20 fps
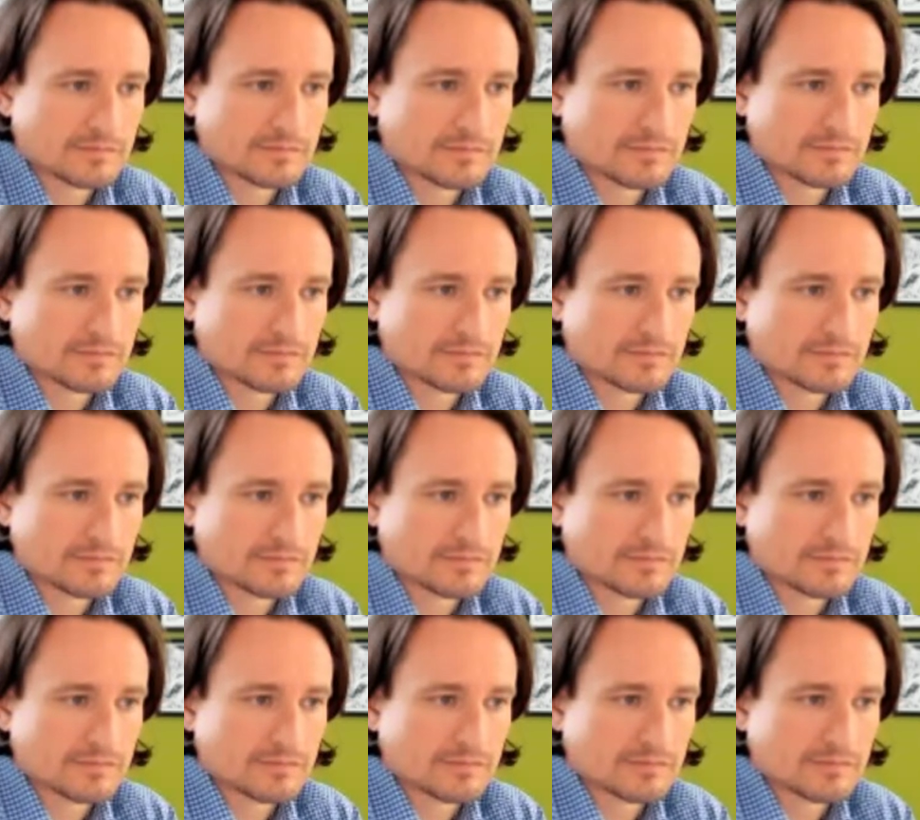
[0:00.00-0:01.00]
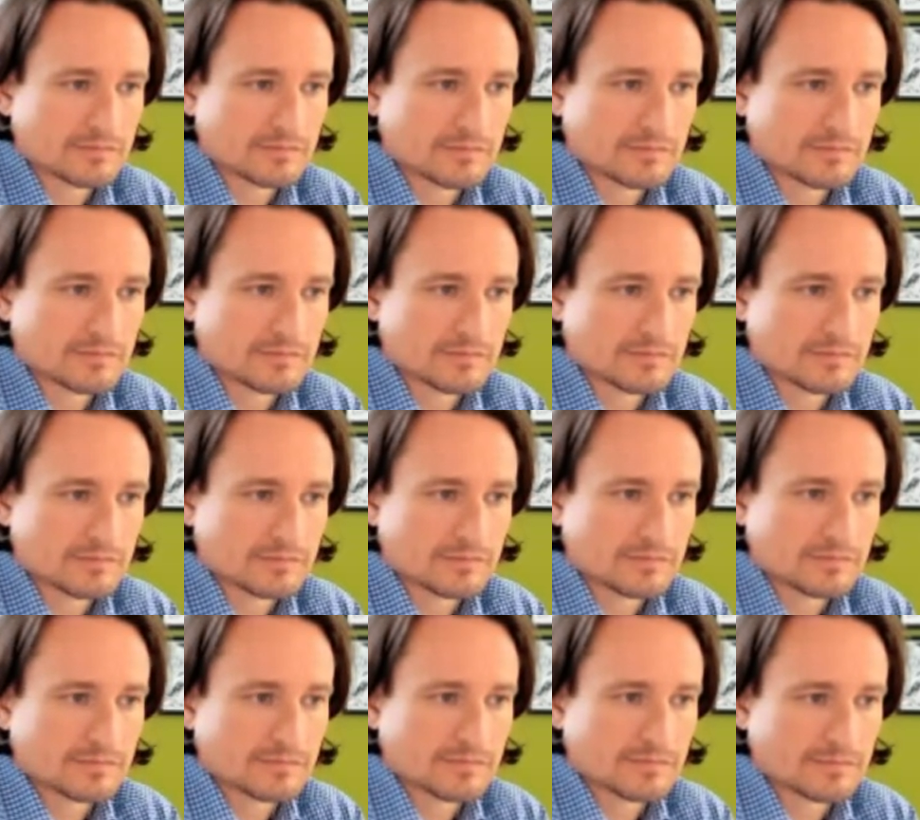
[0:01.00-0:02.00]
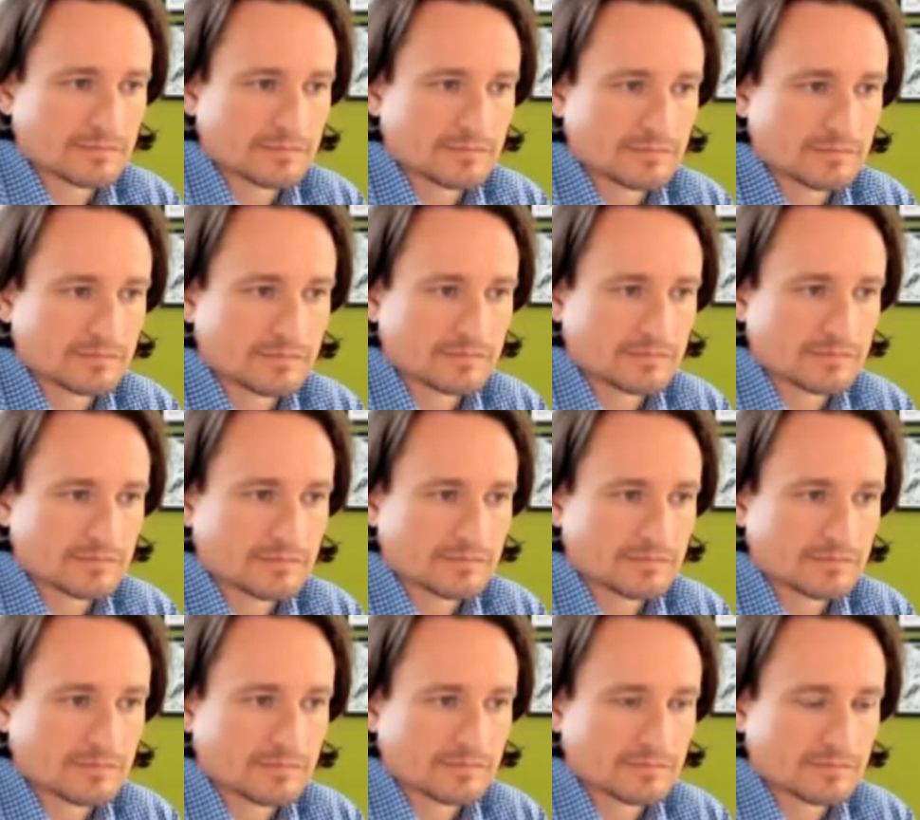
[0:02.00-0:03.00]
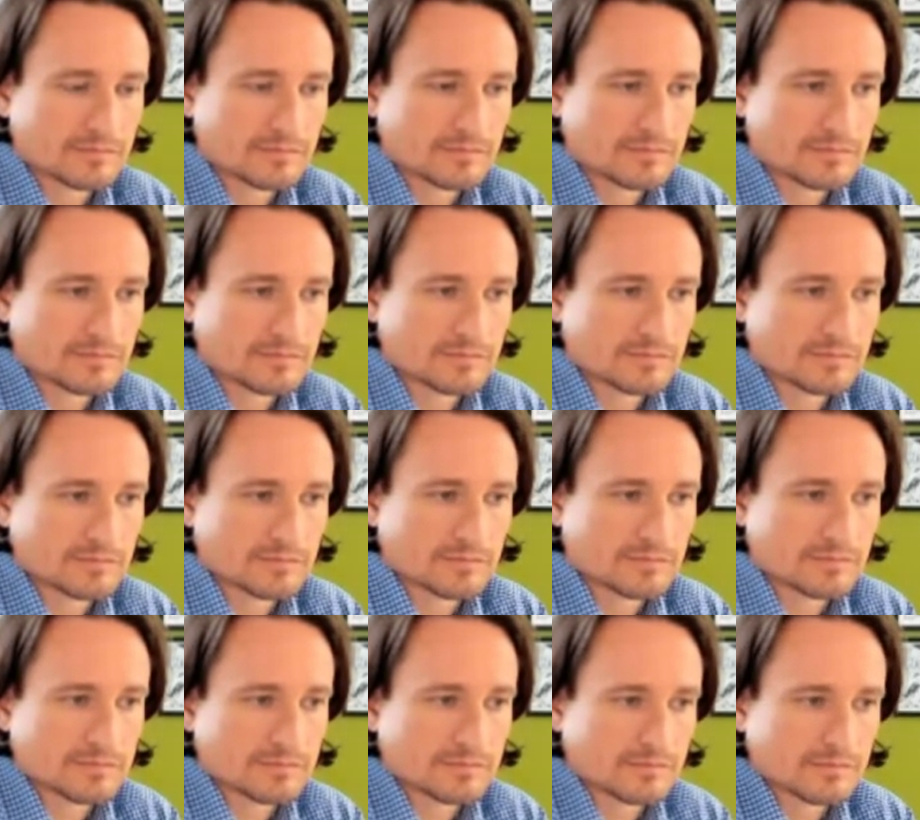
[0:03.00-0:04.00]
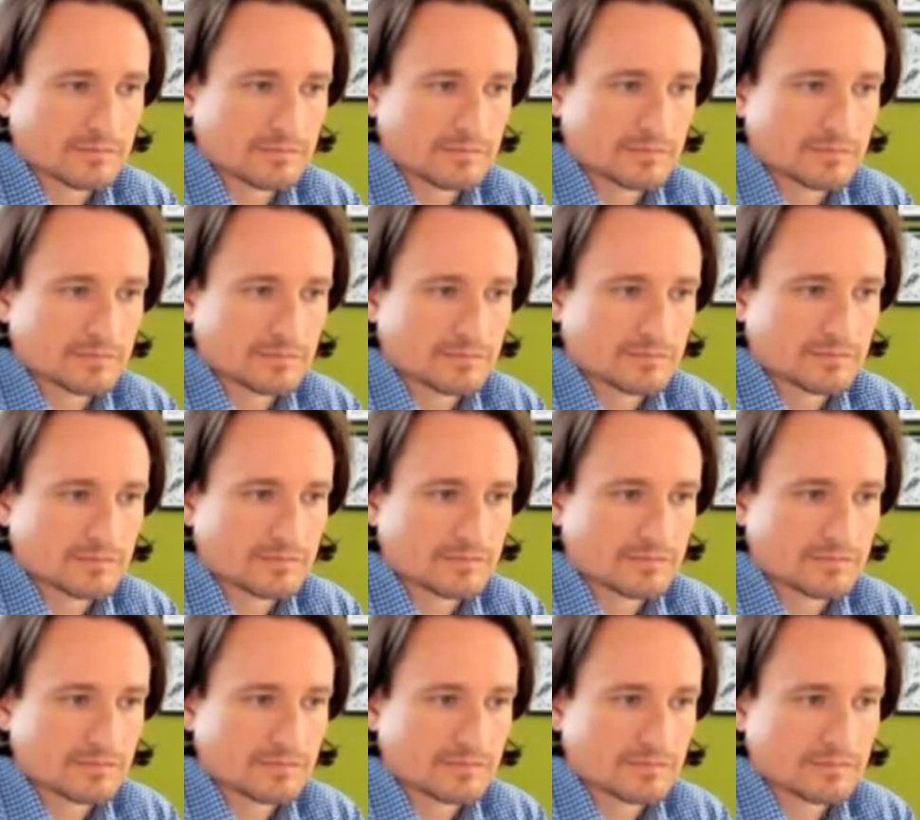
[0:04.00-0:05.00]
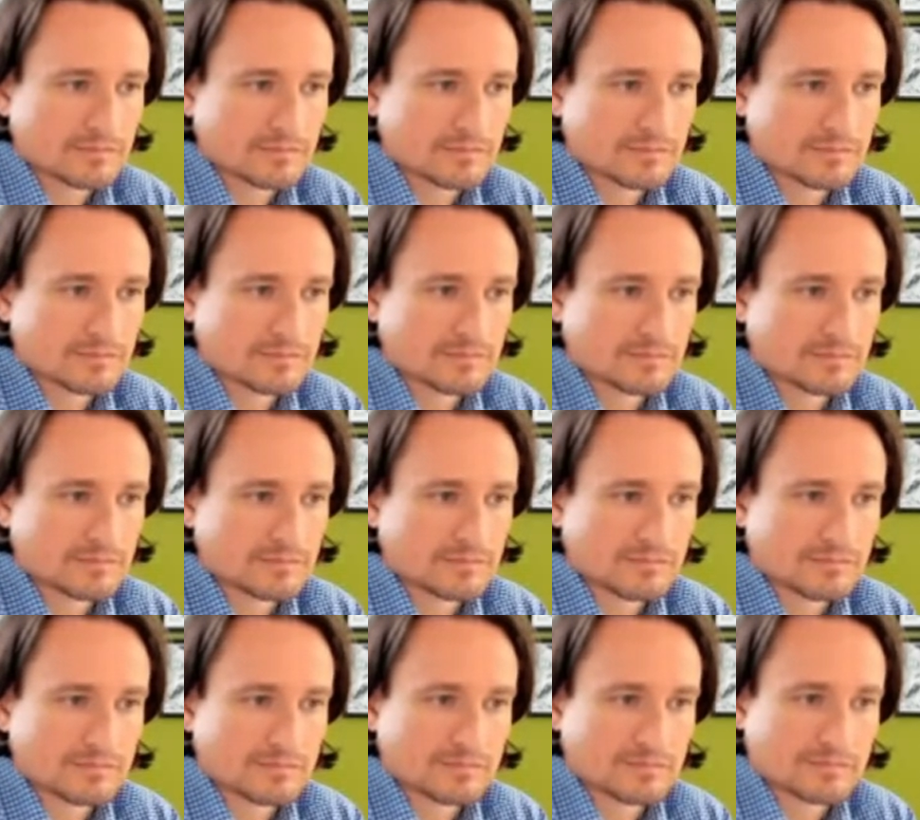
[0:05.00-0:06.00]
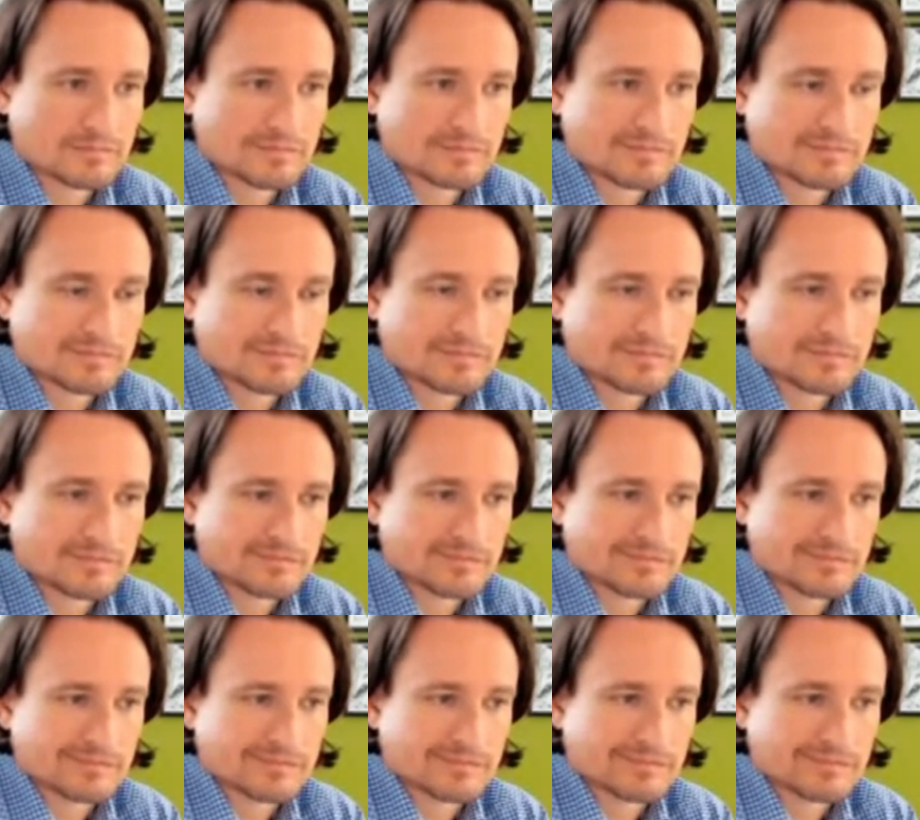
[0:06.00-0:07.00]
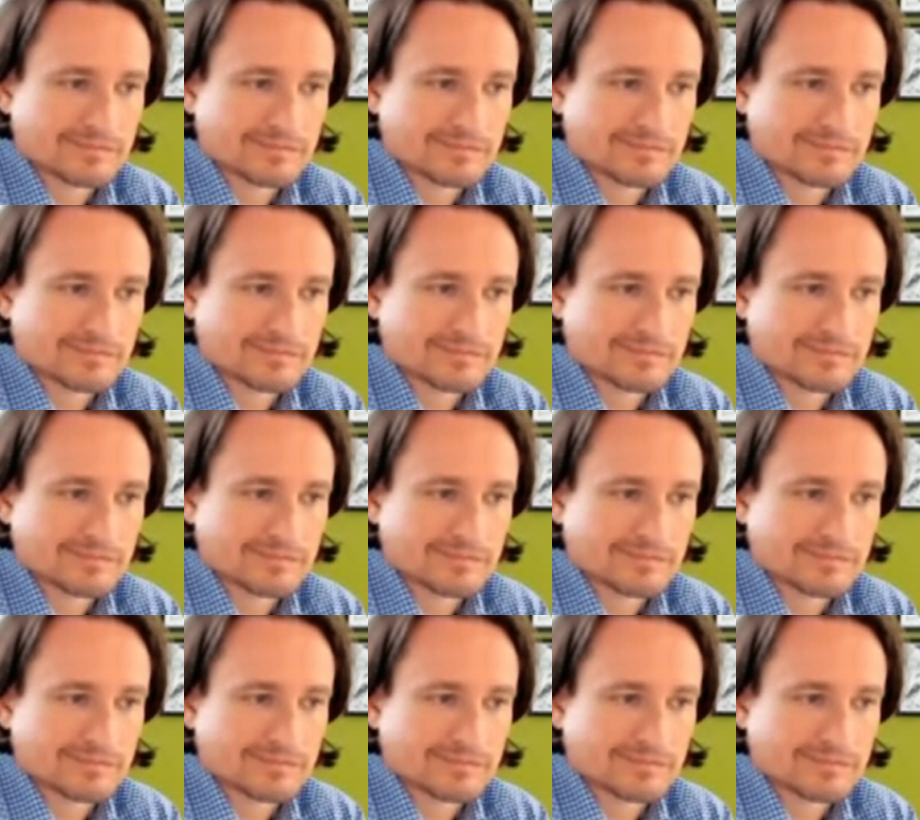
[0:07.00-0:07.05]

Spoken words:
No words are spoken by the person on screen.